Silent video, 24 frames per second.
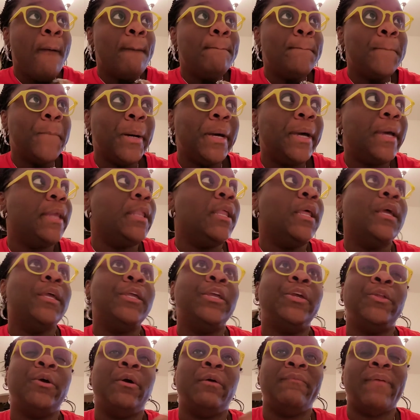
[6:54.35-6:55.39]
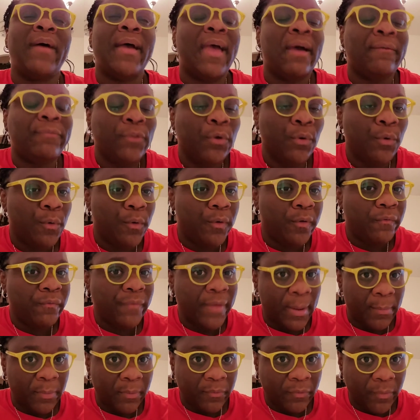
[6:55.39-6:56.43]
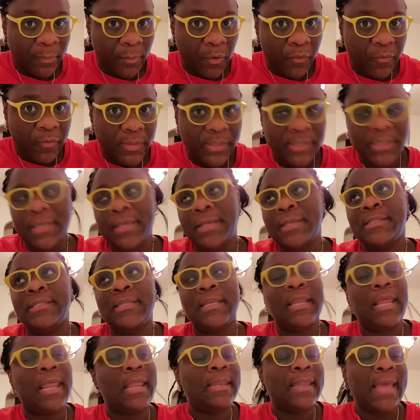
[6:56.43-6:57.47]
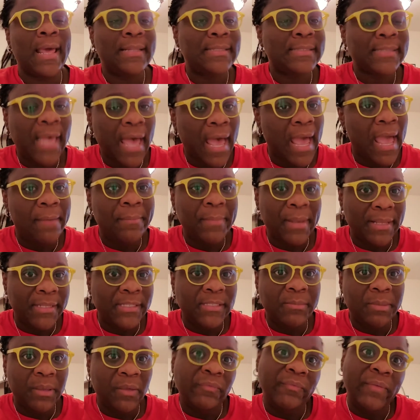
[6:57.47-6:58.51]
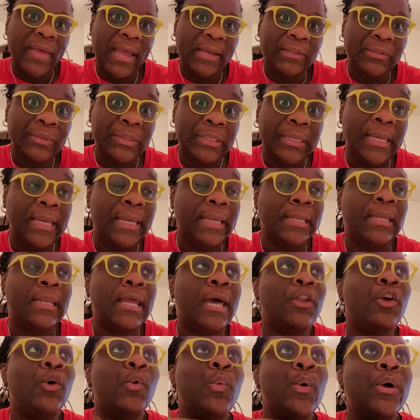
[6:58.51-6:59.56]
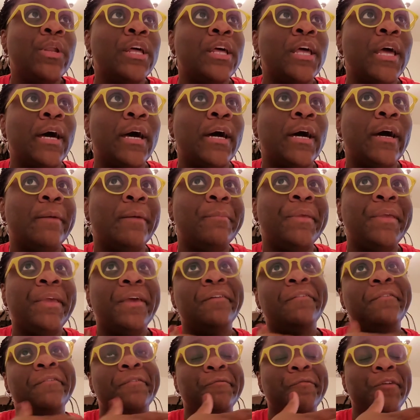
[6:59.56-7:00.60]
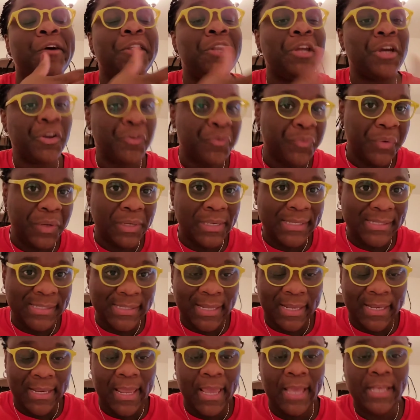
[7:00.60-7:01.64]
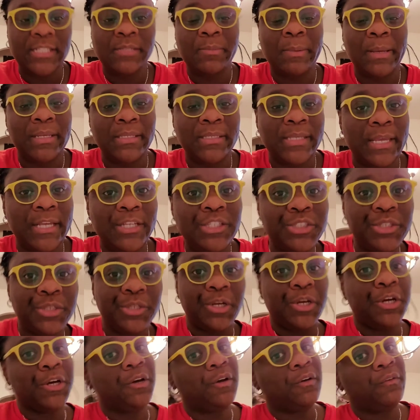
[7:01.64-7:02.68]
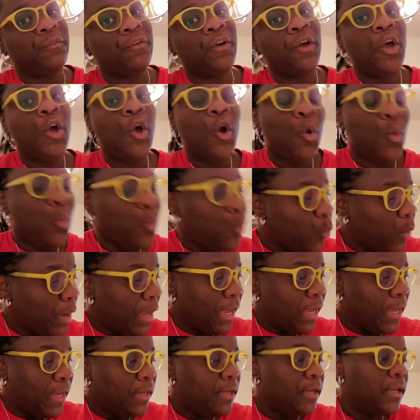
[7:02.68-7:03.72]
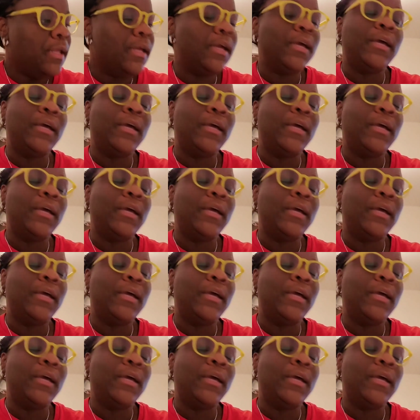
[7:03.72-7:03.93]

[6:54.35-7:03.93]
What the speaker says: but, you know, if I have to order fabric from overseas, then that time needs to be factored in. And I don't want to give an unrealistic expectation of when